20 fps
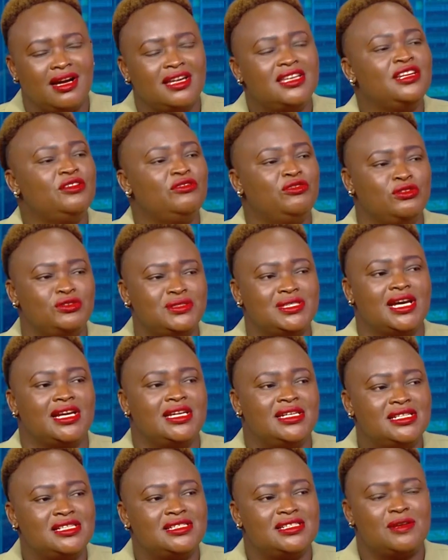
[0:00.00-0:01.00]
in future,
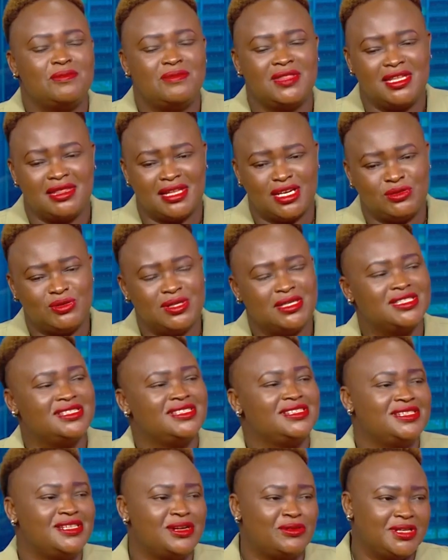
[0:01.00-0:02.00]
it is something that we'll
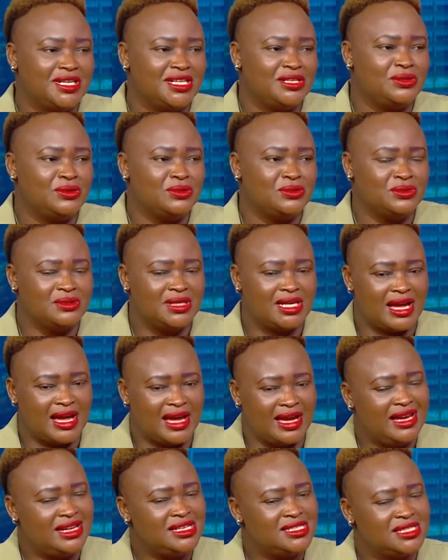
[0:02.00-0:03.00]
sit down and look
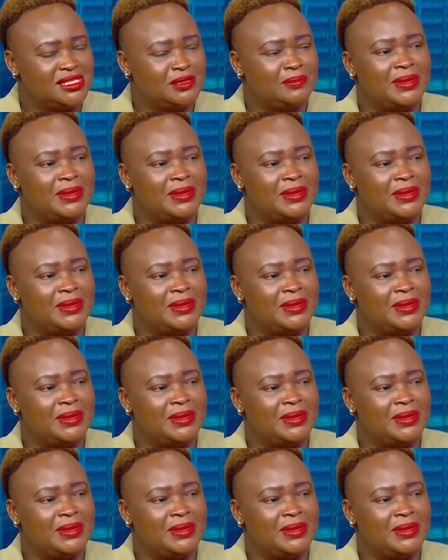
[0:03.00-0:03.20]
at.